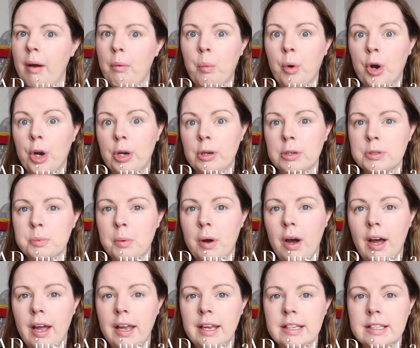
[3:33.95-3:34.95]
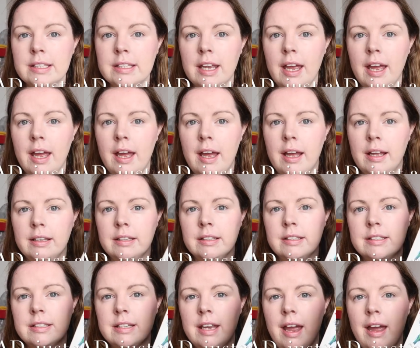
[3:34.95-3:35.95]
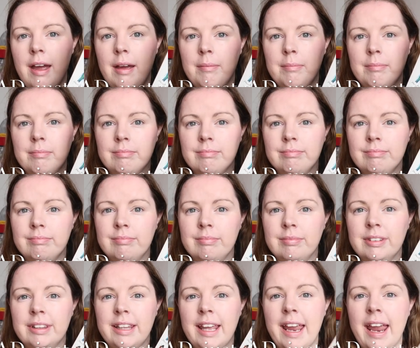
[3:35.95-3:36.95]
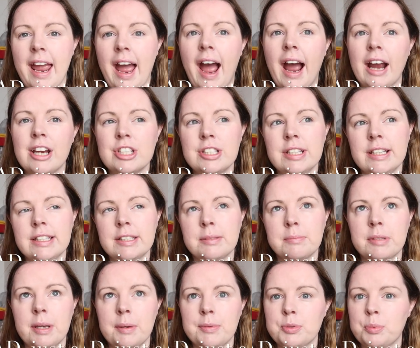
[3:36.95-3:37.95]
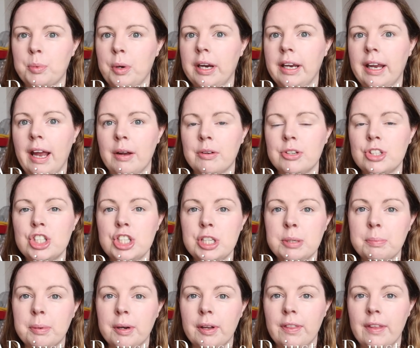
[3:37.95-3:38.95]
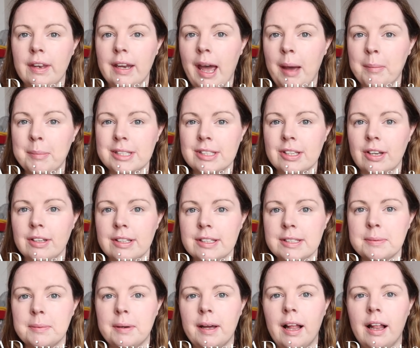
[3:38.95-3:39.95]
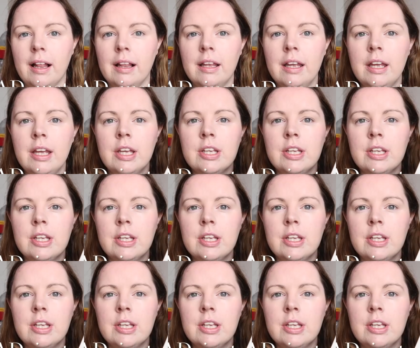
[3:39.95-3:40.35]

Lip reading: worldwide, and they actually sometimes work out cheaper than Amazon as well.